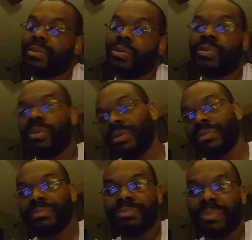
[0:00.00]

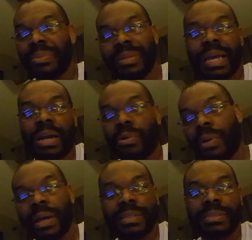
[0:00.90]
Or maybe not
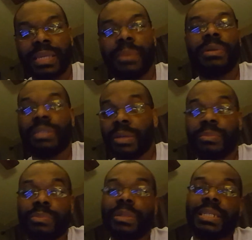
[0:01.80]
quite as sad,
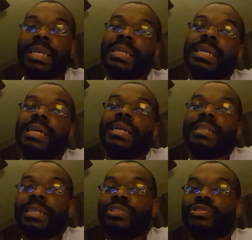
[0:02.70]
but they
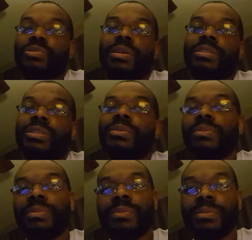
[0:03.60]
struck
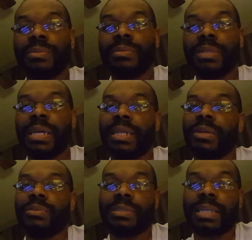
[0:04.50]
you and
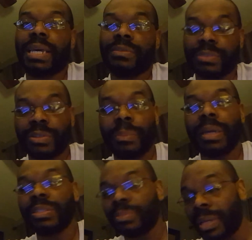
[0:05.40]
they were sad for you,
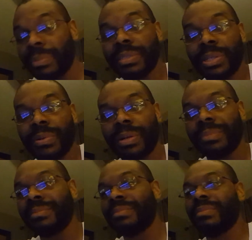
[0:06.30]
made you maybe tear
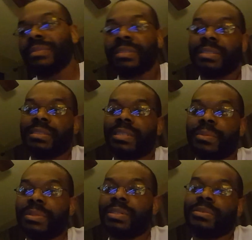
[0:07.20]
up.
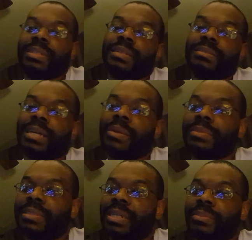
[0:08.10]
Let me know down in the
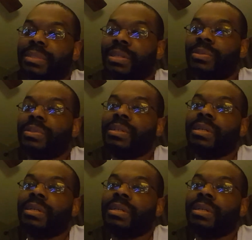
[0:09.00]
comments down below.